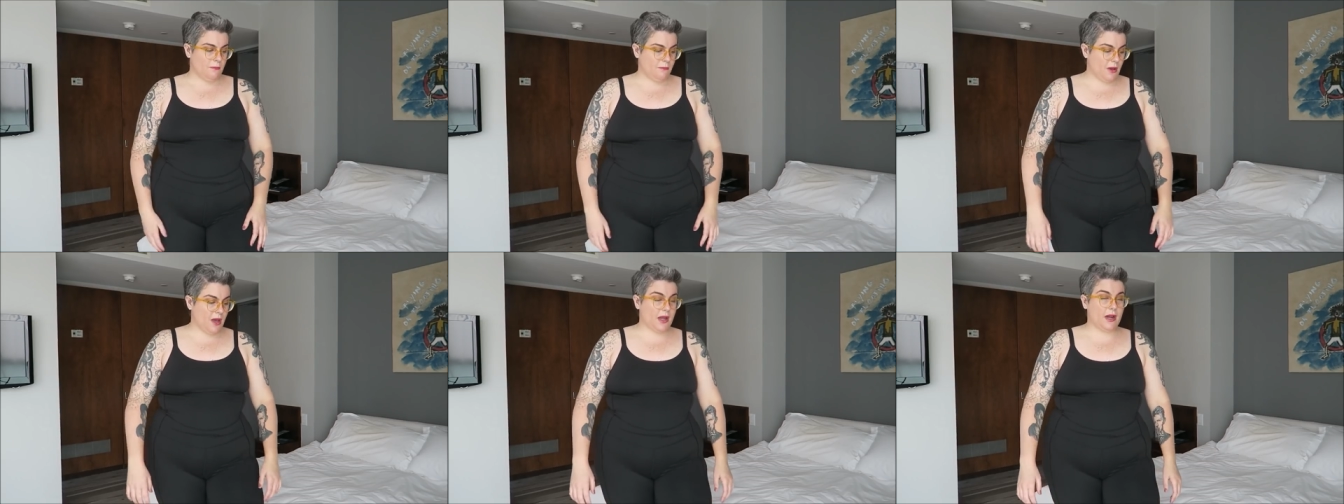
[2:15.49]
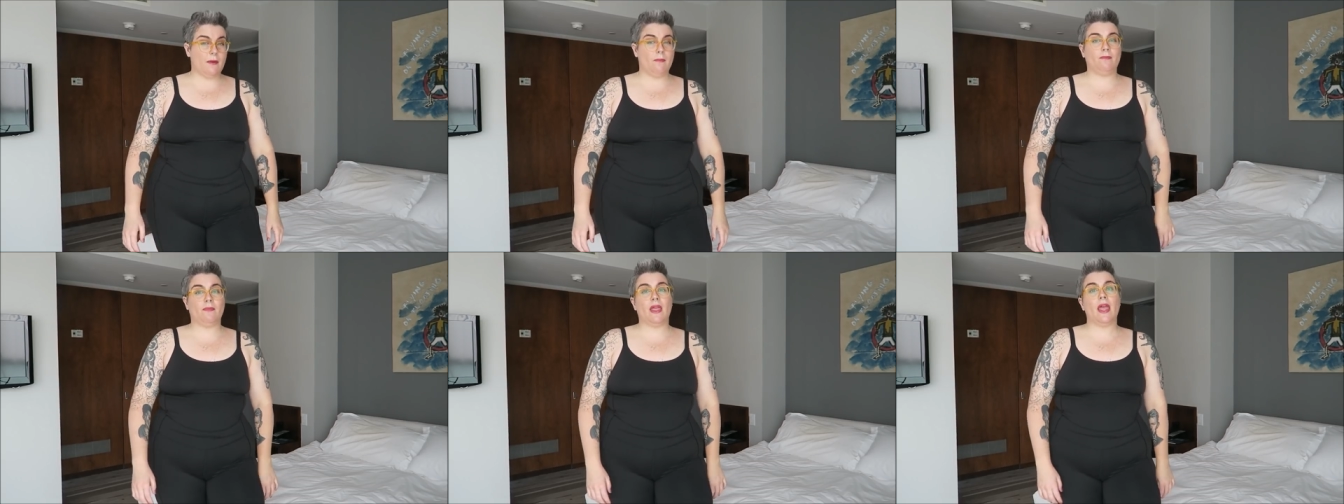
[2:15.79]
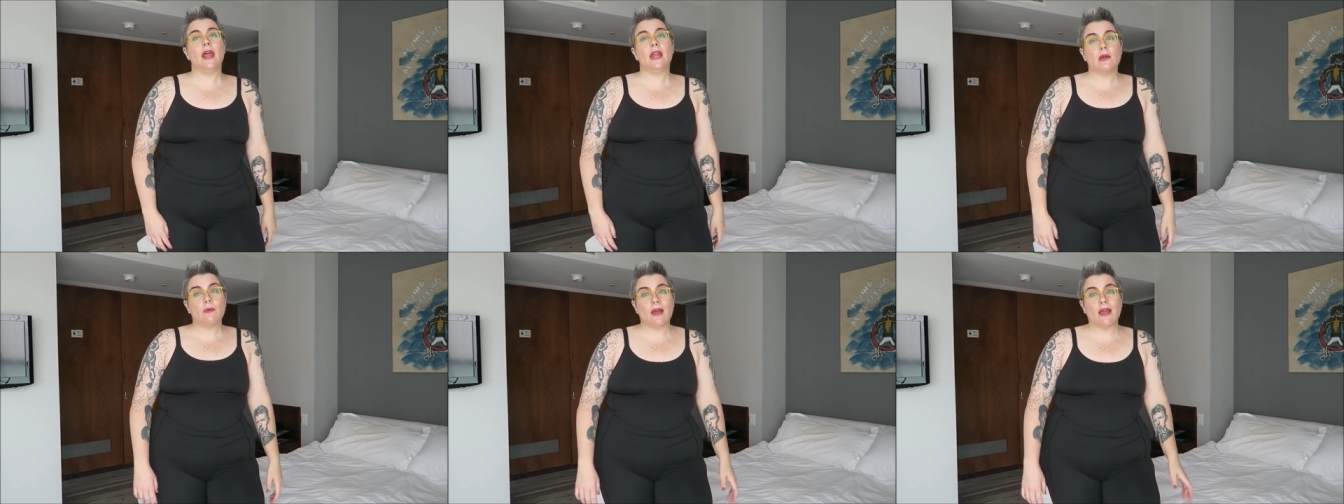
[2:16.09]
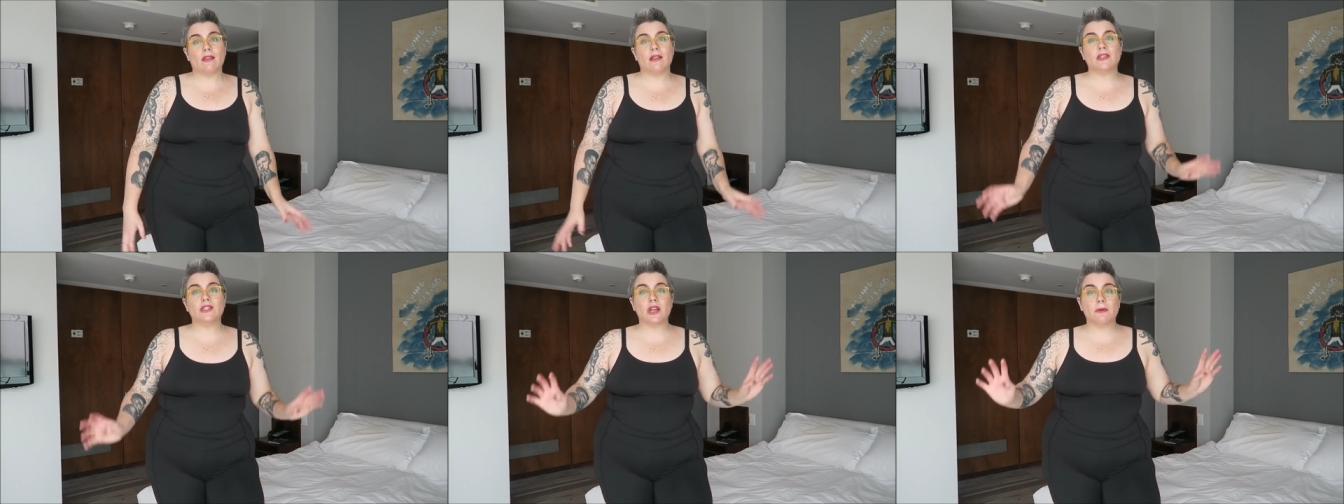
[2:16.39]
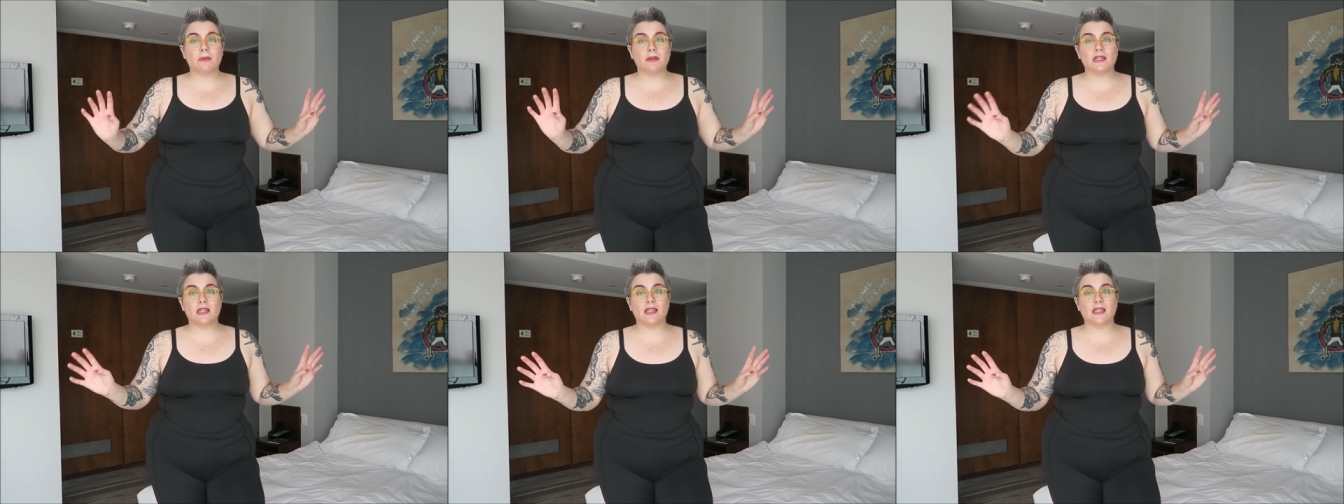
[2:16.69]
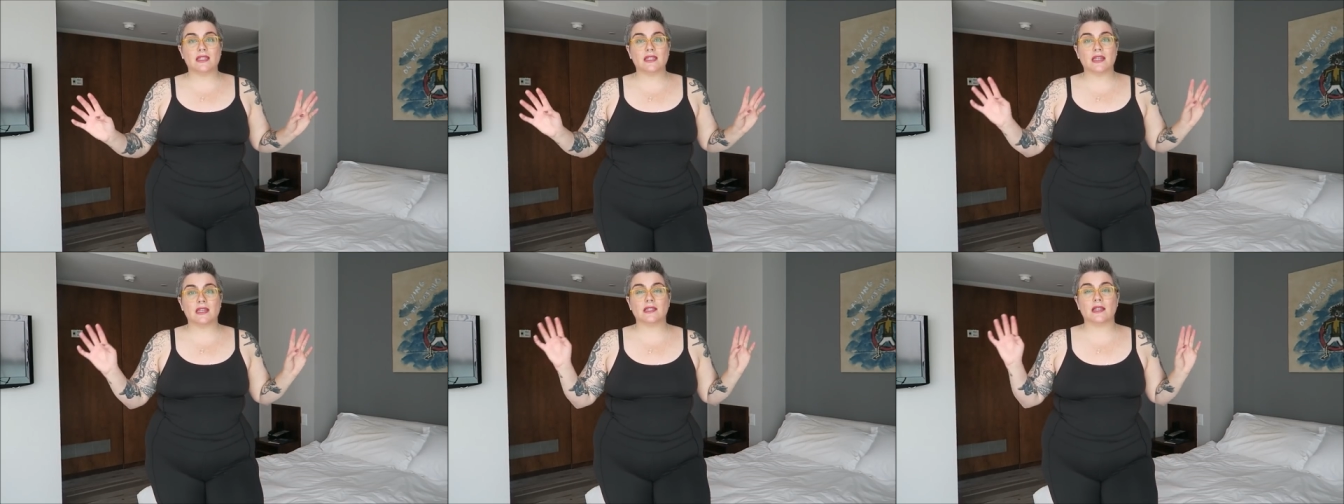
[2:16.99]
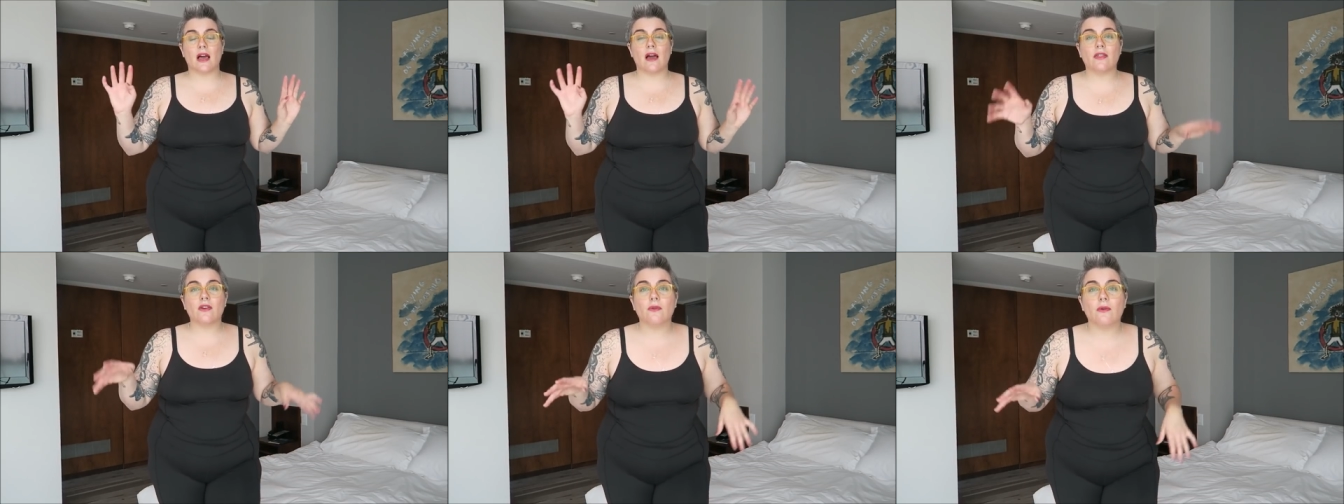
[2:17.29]
But um, anyway, let's jump into this
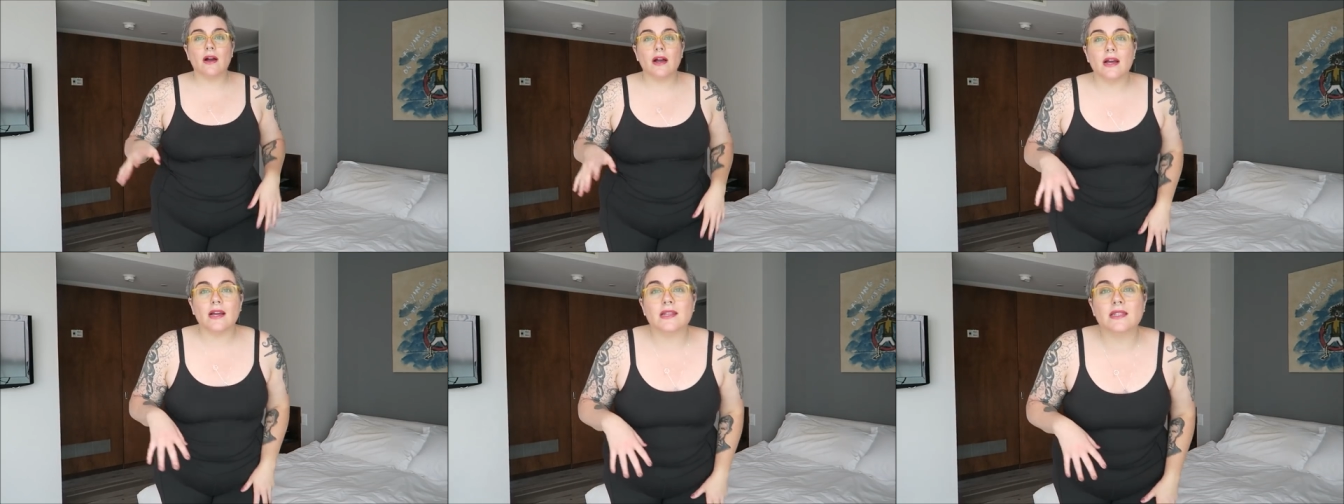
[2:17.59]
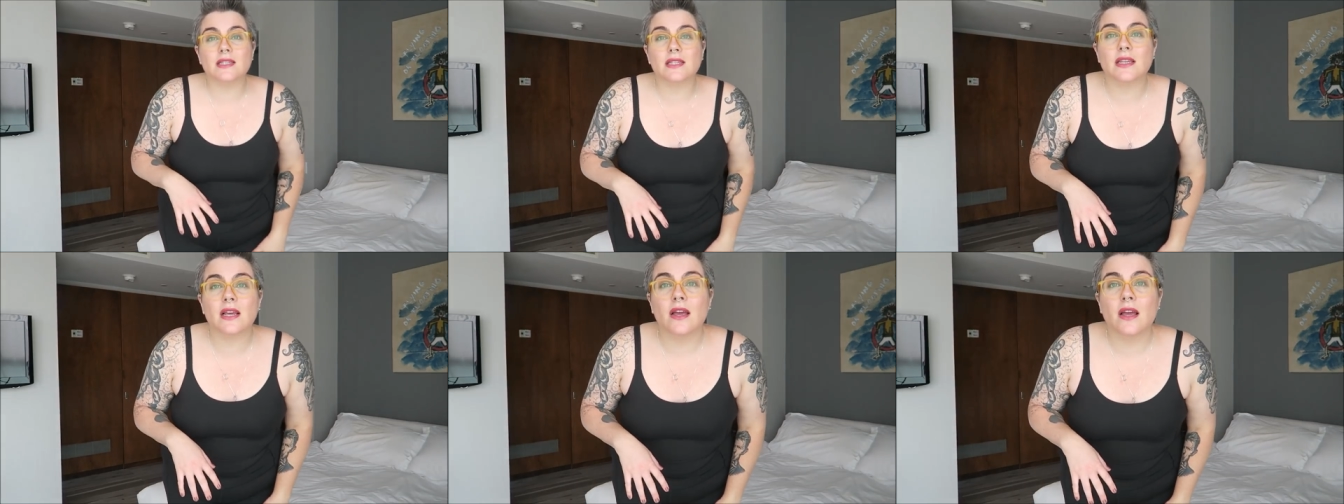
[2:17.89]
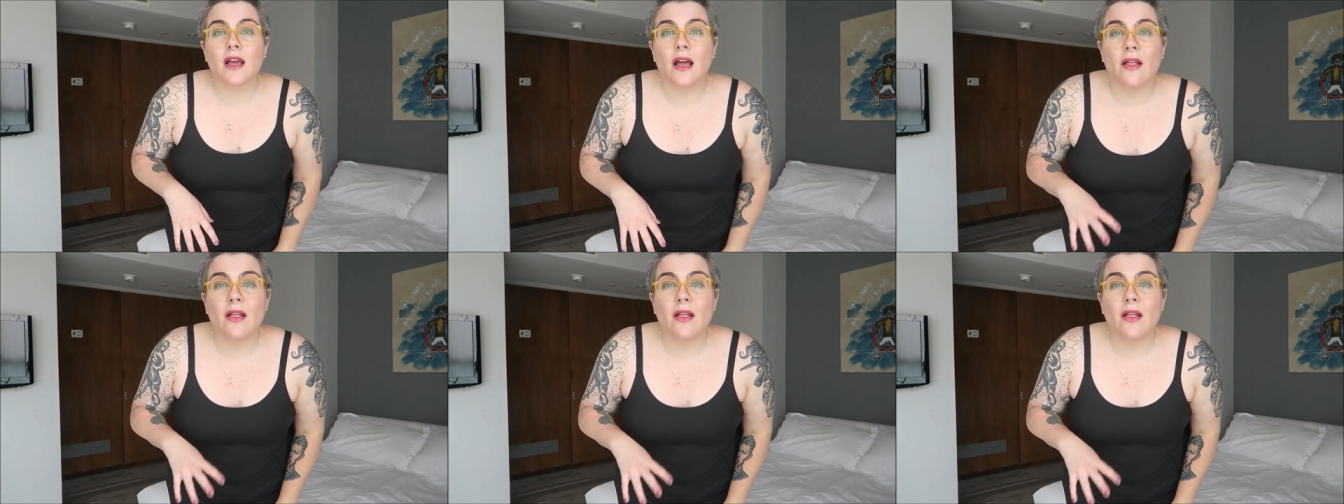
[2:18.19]
because otherwise